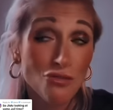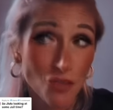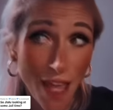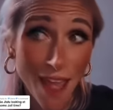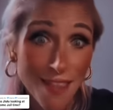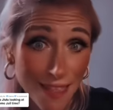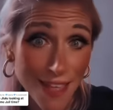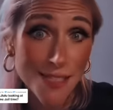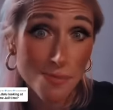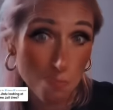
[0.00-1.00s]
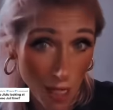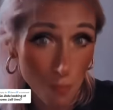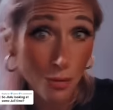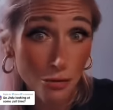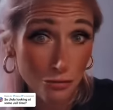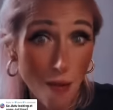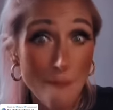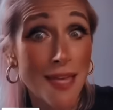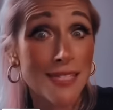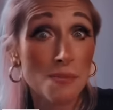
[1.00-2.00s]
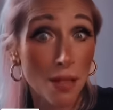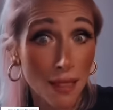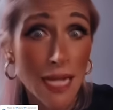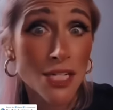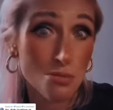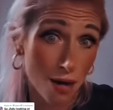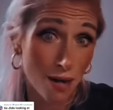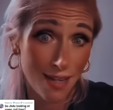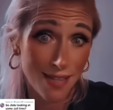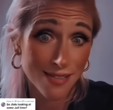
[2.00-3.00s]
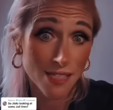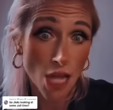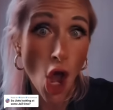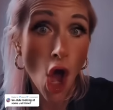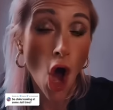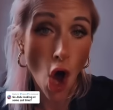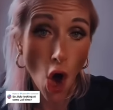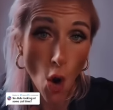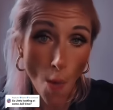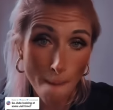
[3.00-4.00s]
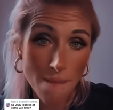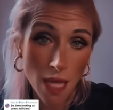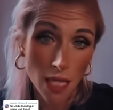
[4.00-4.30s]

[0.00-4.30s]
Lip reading: take these people from his pledge parties home.